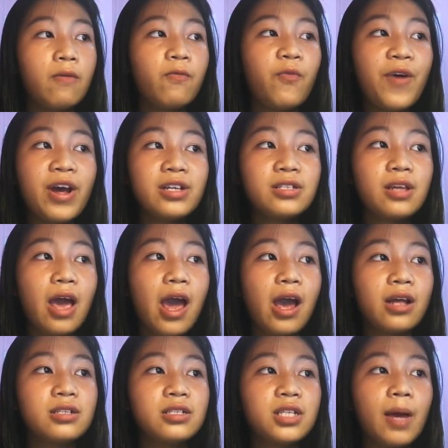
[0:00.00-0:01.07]
friends,
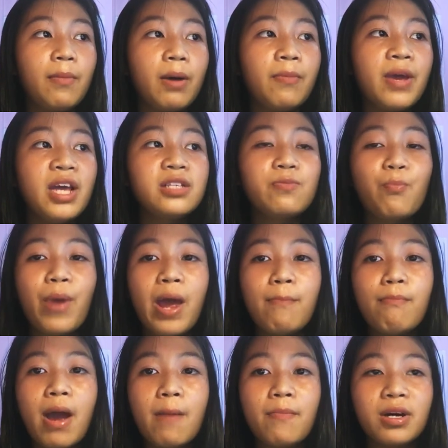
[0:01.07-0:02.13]
and some of his
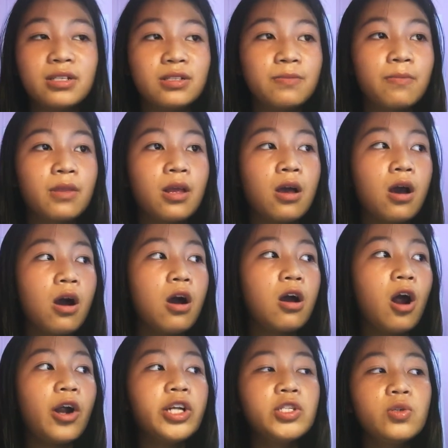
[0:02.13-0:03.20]
band members,
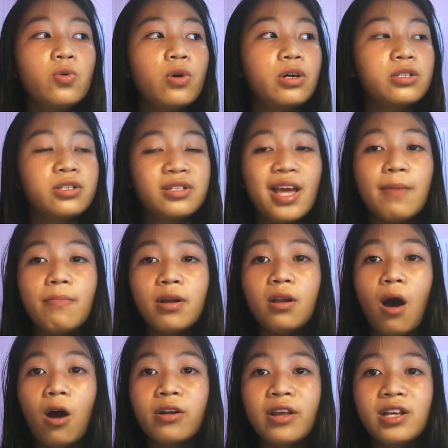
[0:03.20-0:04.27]
according to a statement
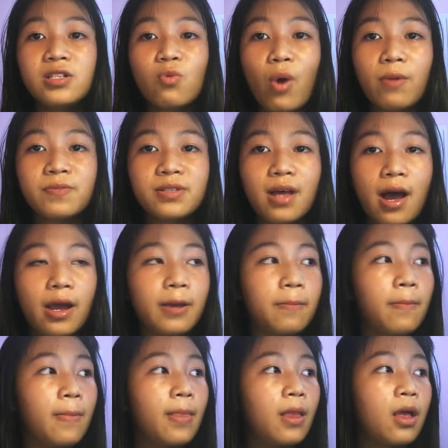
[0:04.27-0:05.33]
on his website.
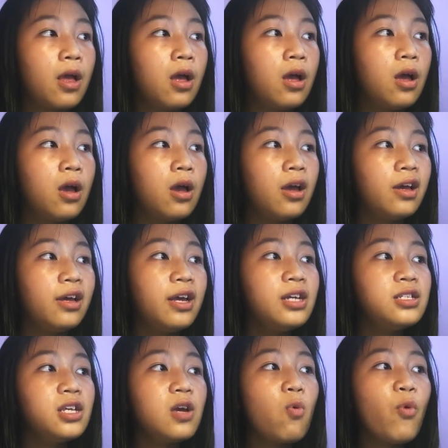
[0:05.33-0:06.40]

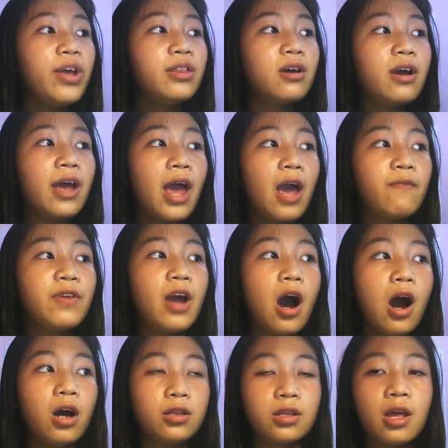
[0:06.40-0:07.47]
It is with a heavy
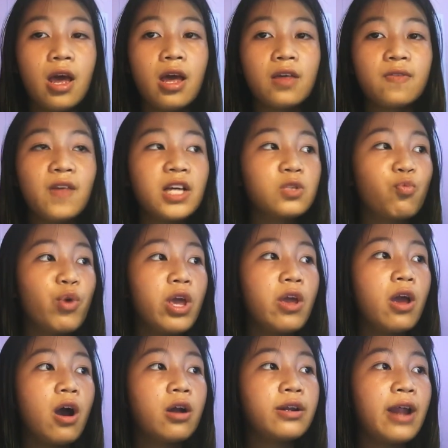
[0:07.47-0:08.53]
heart that
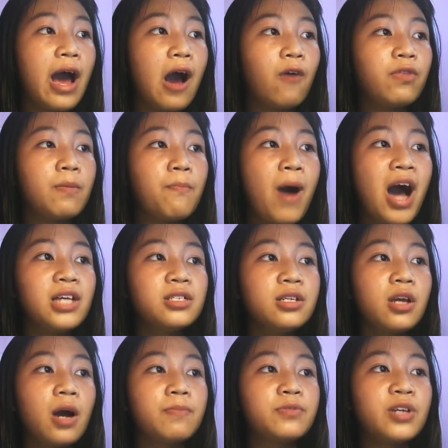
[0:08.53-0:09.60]
we announce the
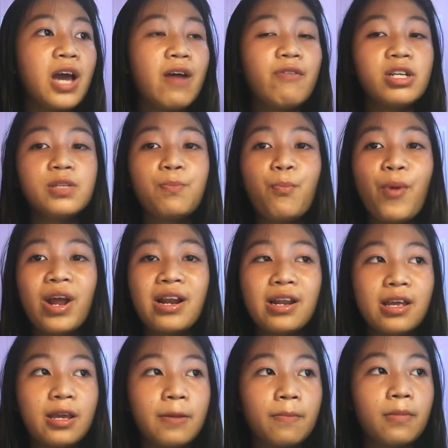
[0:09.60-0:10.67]
passing of Charles
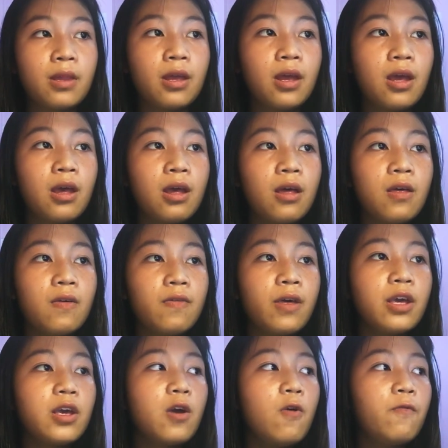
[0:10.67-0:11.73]
Bradley.
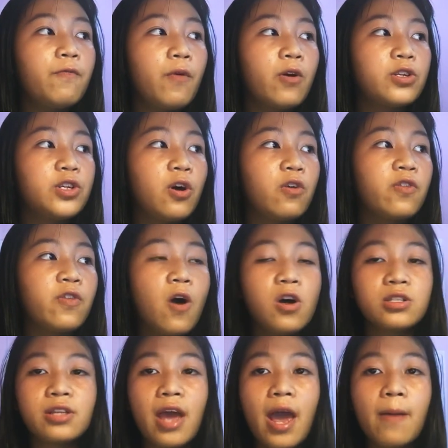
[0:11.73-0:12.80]
Thank you for your
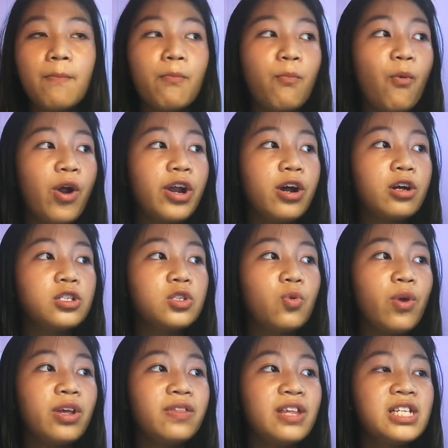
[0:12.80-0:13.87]
thoughts and prayers
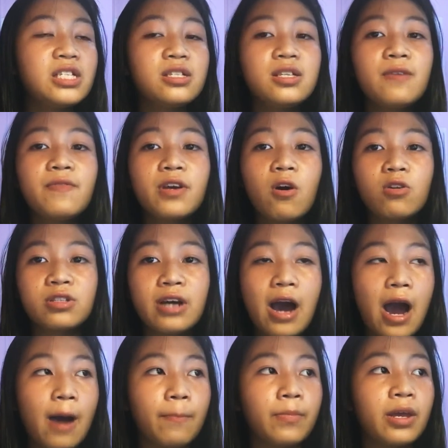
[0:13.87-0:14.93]
during this difficult
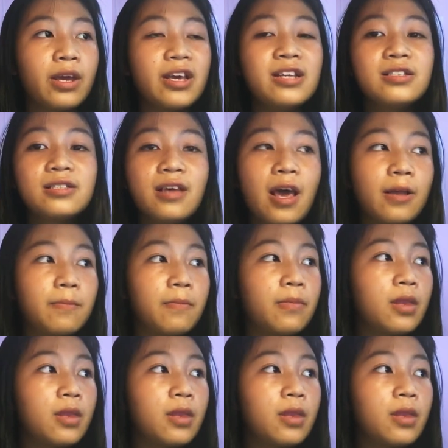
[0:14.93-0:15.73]
time, it said.